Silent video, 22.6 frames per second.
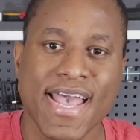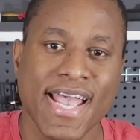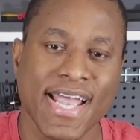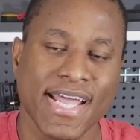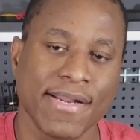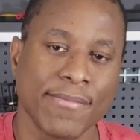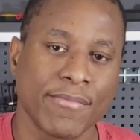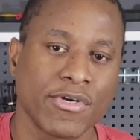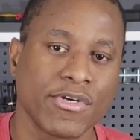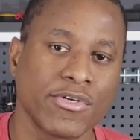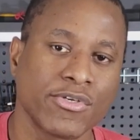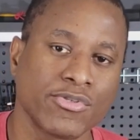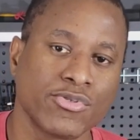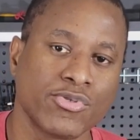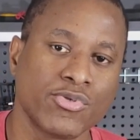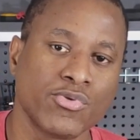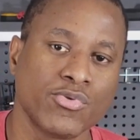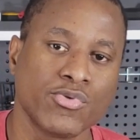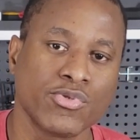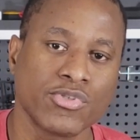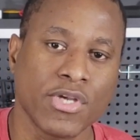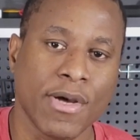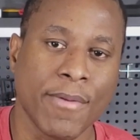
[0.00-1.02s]
And I'm going to
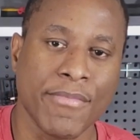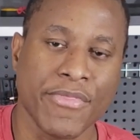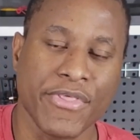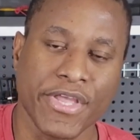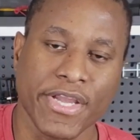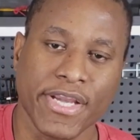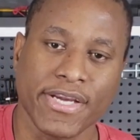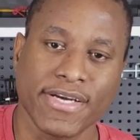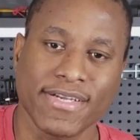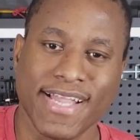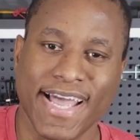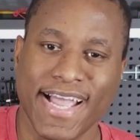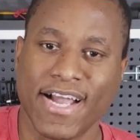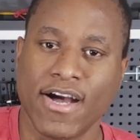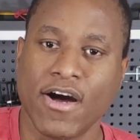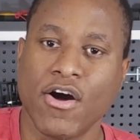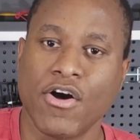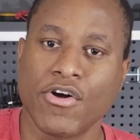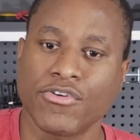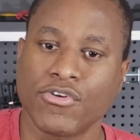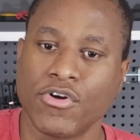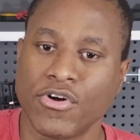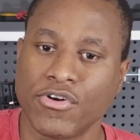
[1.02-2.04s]
do something like a
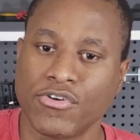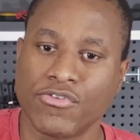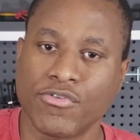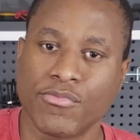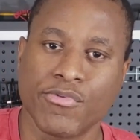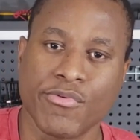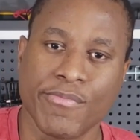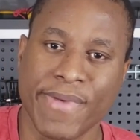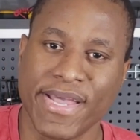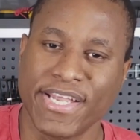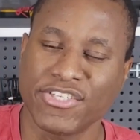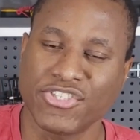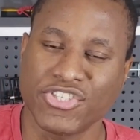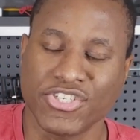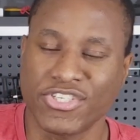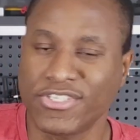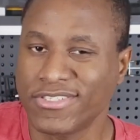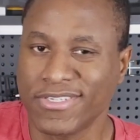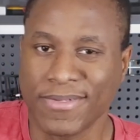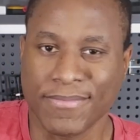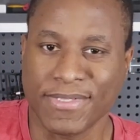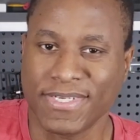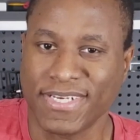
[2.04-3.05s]
honorable mention
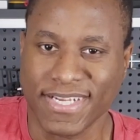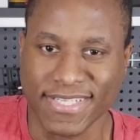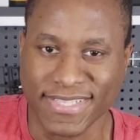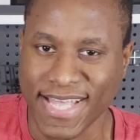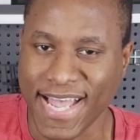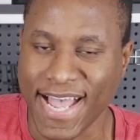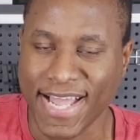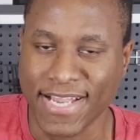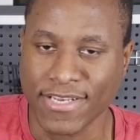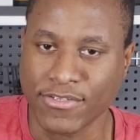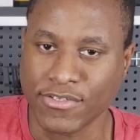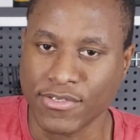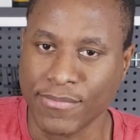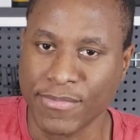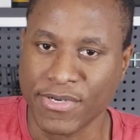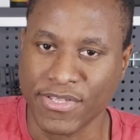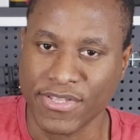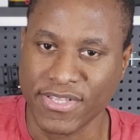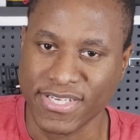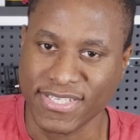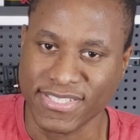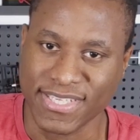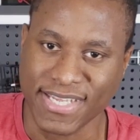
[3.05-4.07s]
or something like that. Some of the
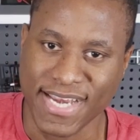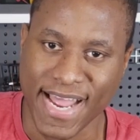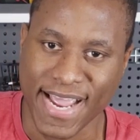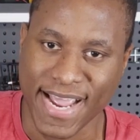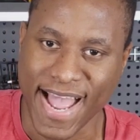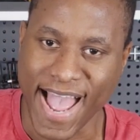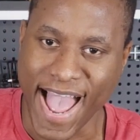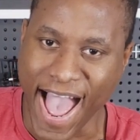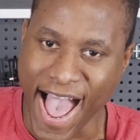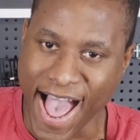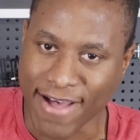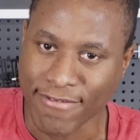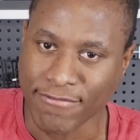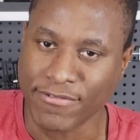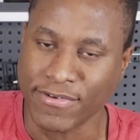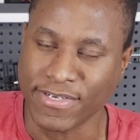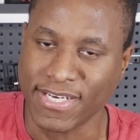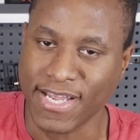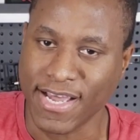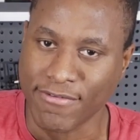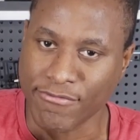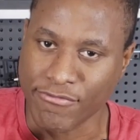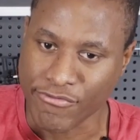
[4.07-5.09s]
things that I have
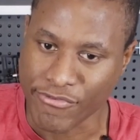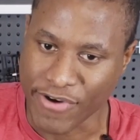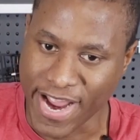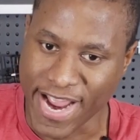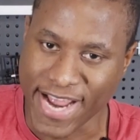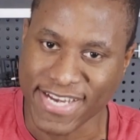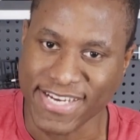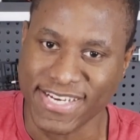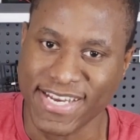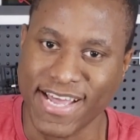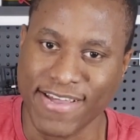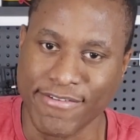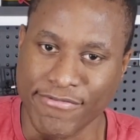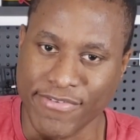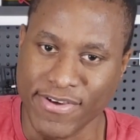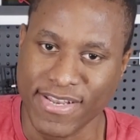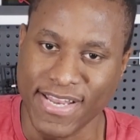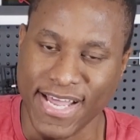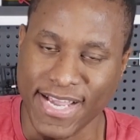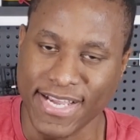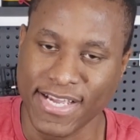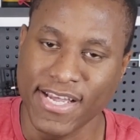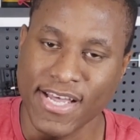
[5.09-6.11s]
and I've read and I feel
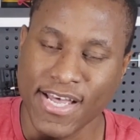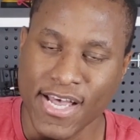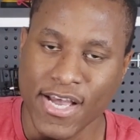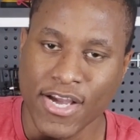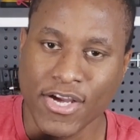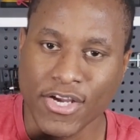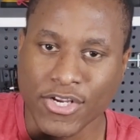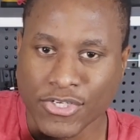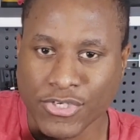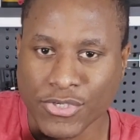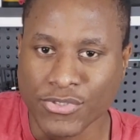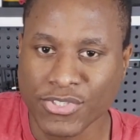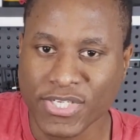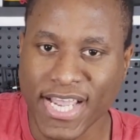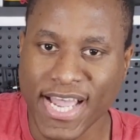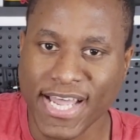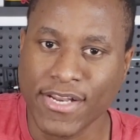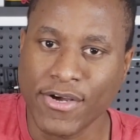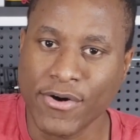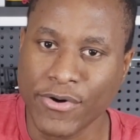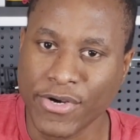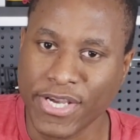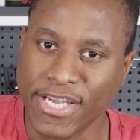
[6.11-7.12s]
like those are
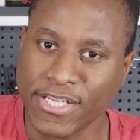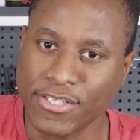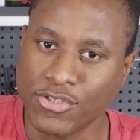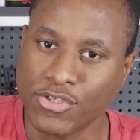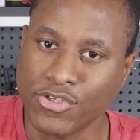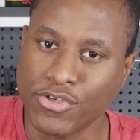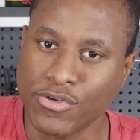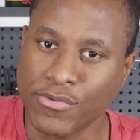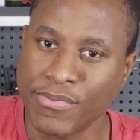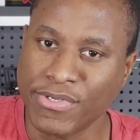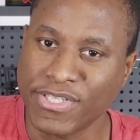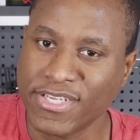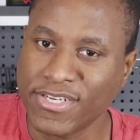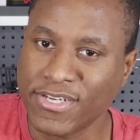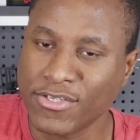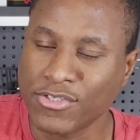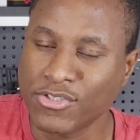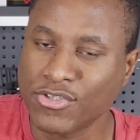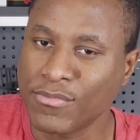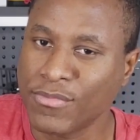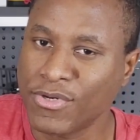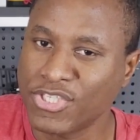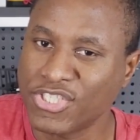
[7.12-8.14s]
kind of okay too, but they're not
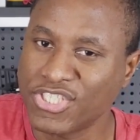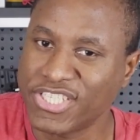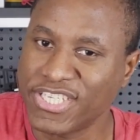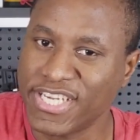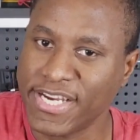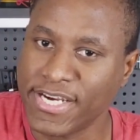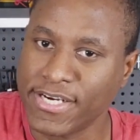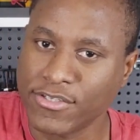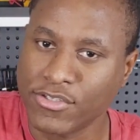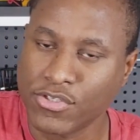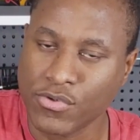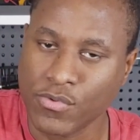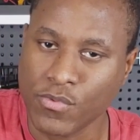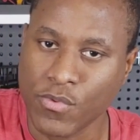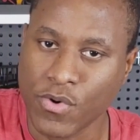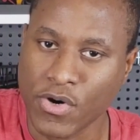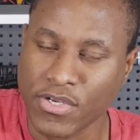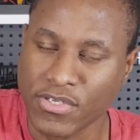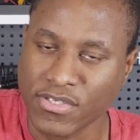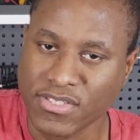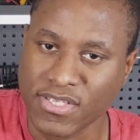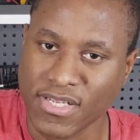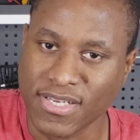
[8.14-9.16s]
so much geared
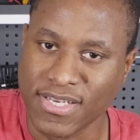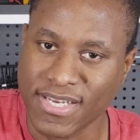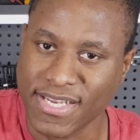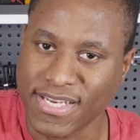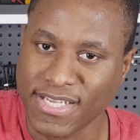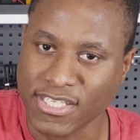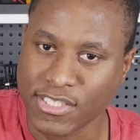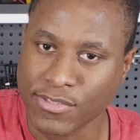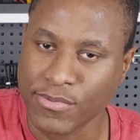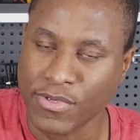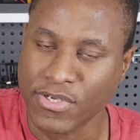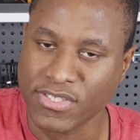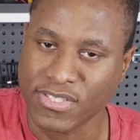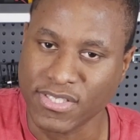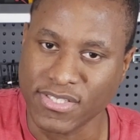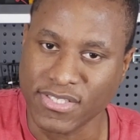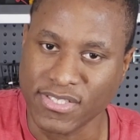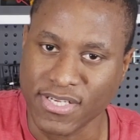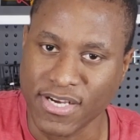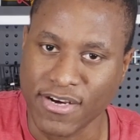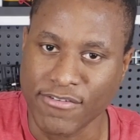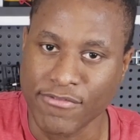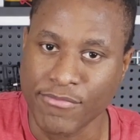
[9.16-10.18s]
towards the Linux Plus
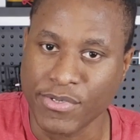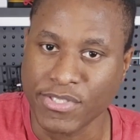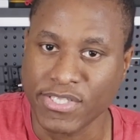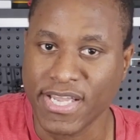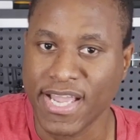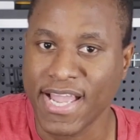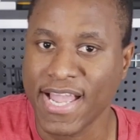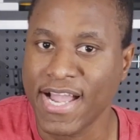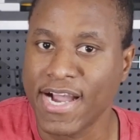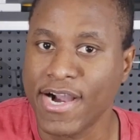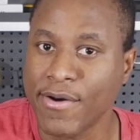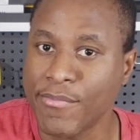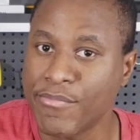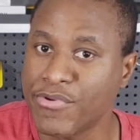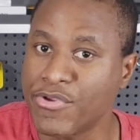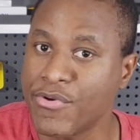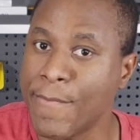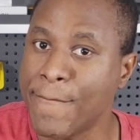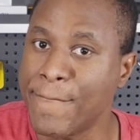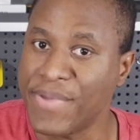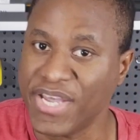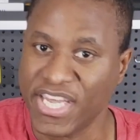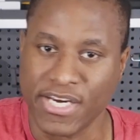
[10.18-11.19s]
itself, but they help you
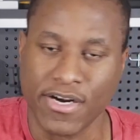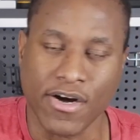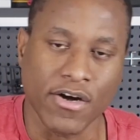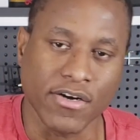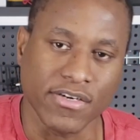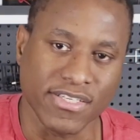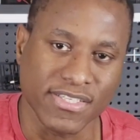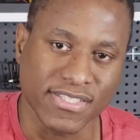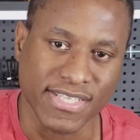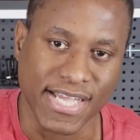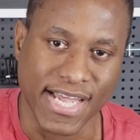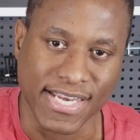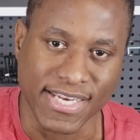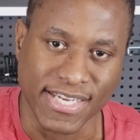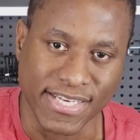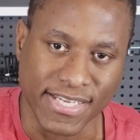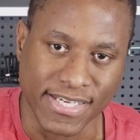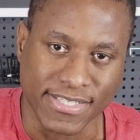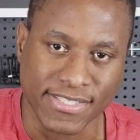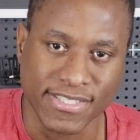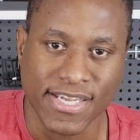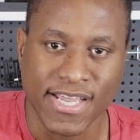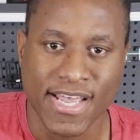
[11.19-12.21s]
better understand
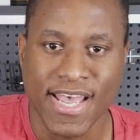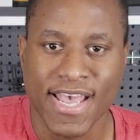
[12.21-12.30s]
Linux.